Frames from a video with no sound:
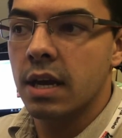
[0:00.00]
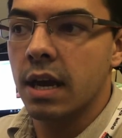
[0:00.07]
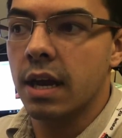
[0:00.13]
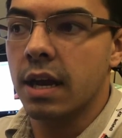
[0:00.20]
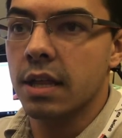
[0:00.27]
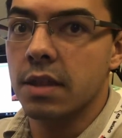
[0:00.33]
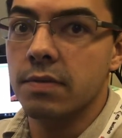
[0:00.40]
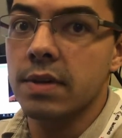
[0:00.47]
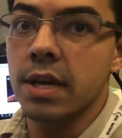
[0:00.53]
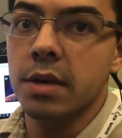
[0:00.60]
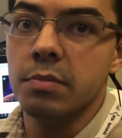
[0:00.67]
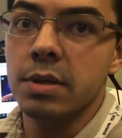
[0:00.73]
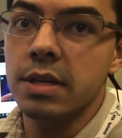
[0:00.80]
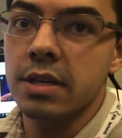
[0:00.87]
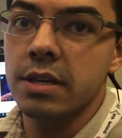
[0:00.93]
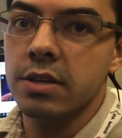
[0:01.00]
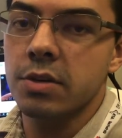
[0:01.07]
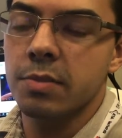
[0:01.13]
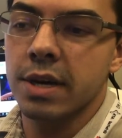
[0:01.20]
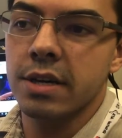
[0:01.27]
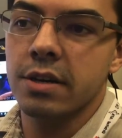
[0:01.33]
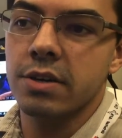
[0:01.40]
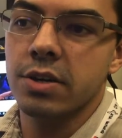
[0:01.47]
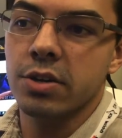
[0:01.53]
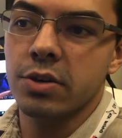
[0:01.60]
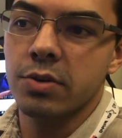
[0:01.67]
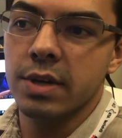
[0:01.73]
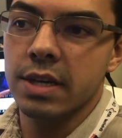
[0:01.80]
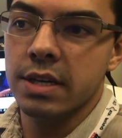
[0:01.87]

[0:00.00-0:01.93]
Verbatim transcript: And the V A B, you might not know,